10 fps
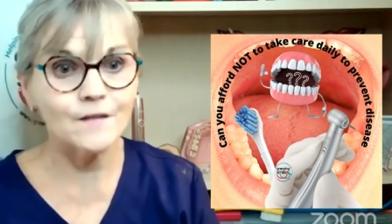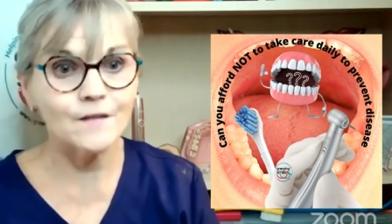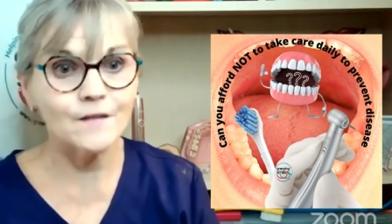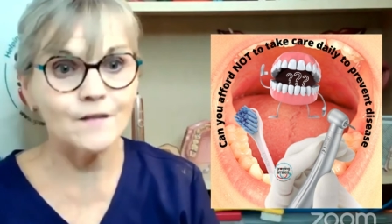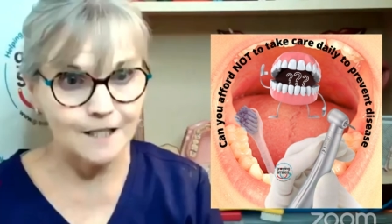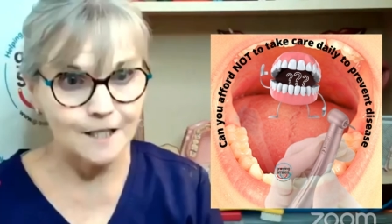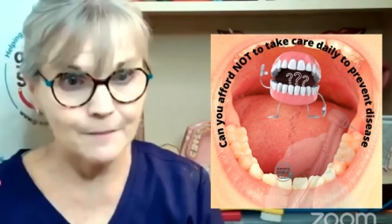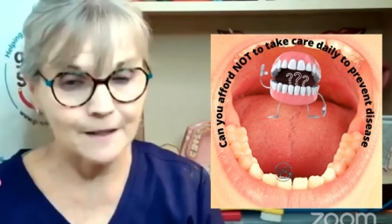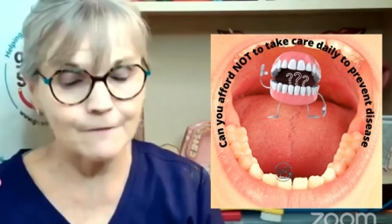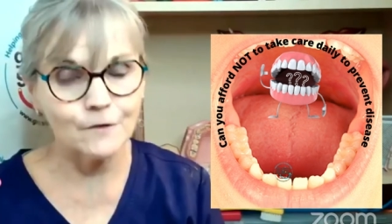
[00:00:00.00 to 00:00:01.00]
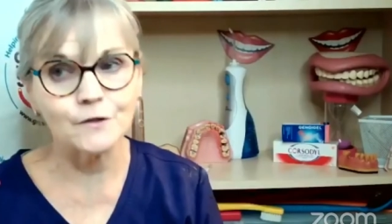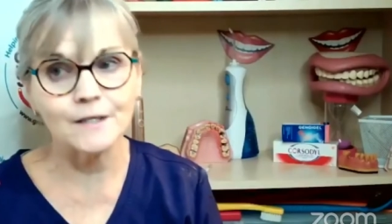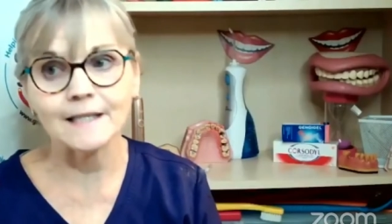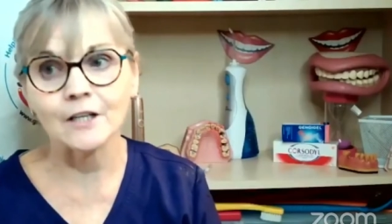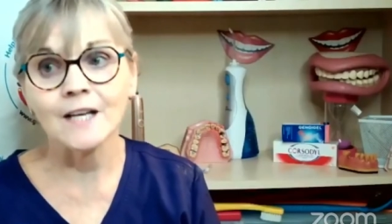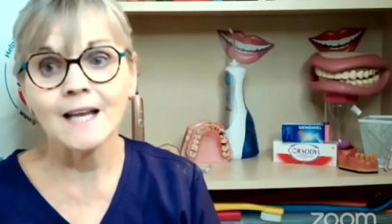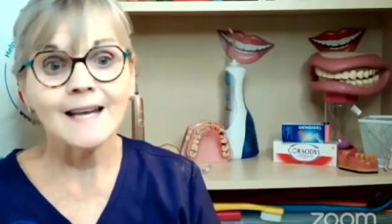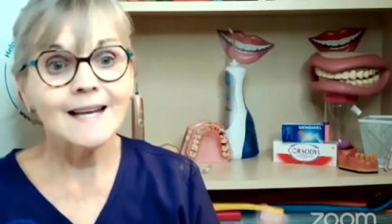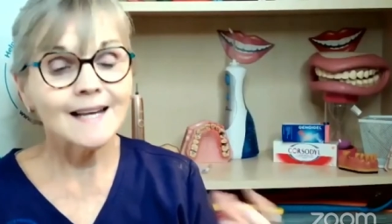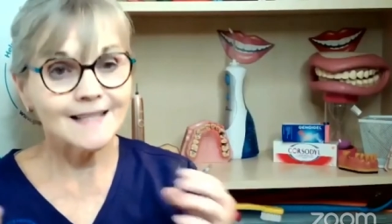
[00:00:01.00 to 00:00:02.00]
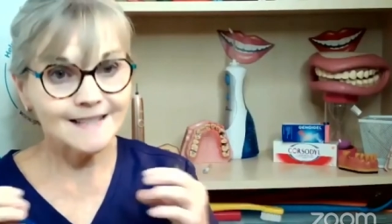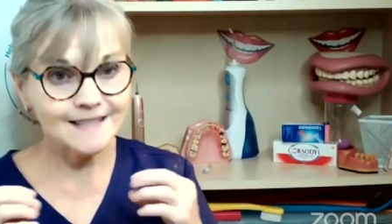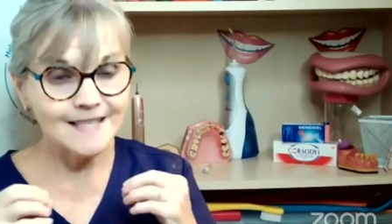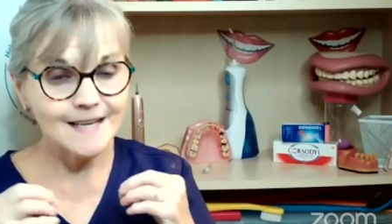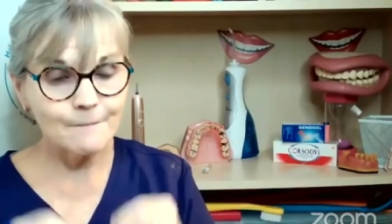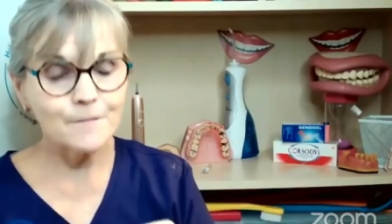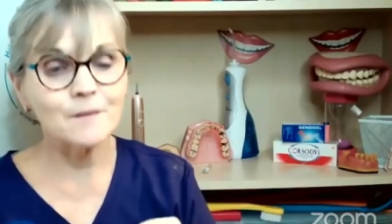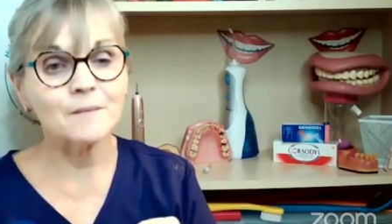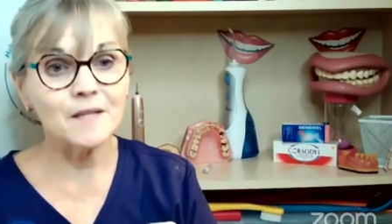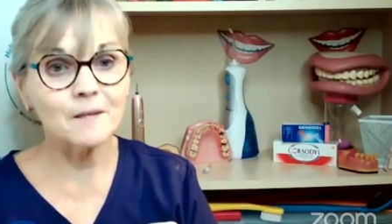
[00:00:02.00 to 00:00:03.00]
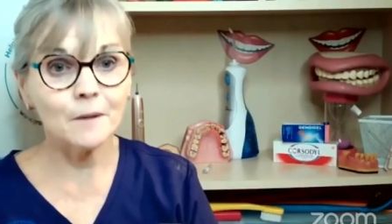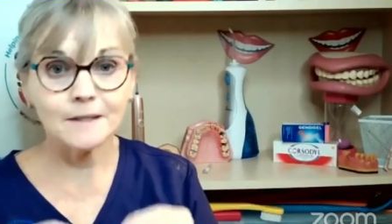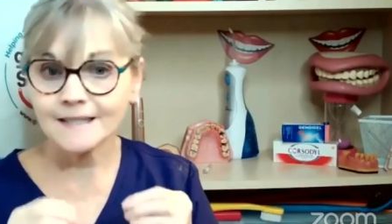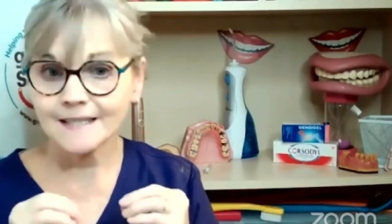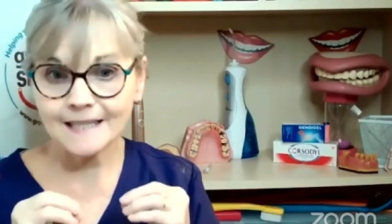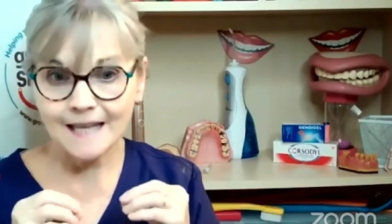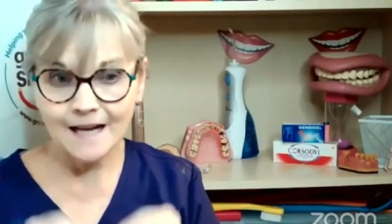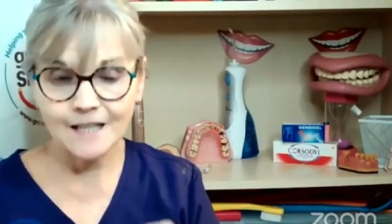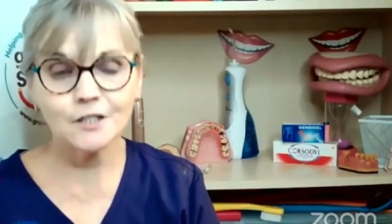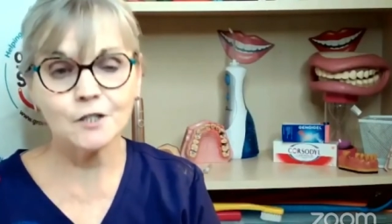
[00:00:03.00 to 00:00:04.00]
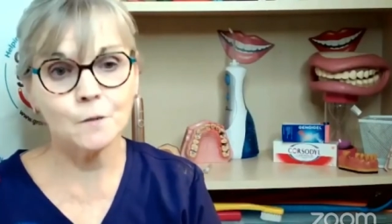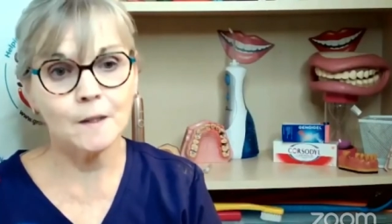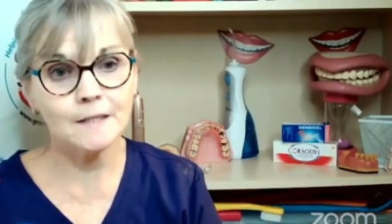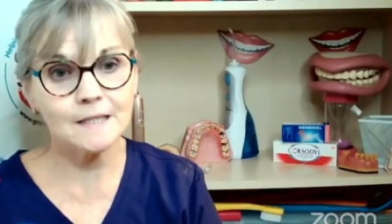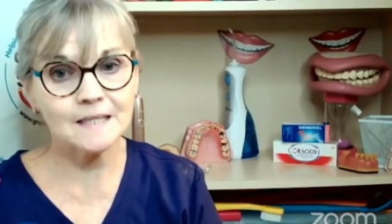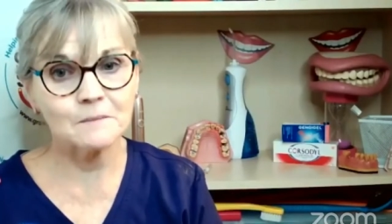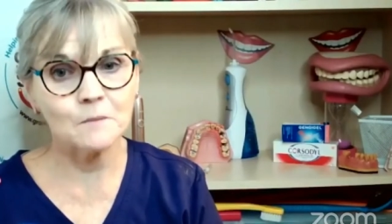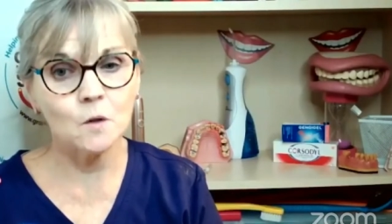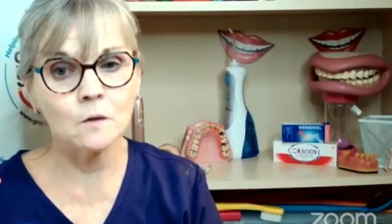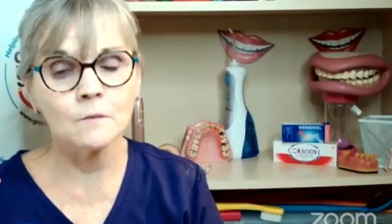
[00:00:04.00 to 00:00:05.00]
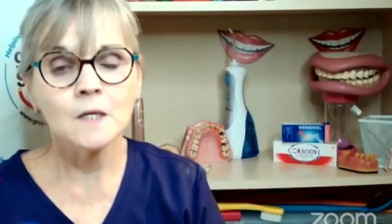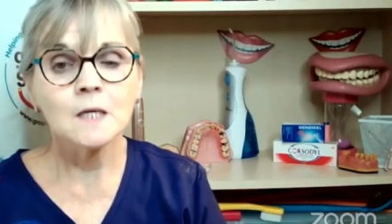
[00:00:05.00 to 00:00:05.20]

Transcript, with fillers: necessarily being a funder is to nip them in the bud to catch up when it's small.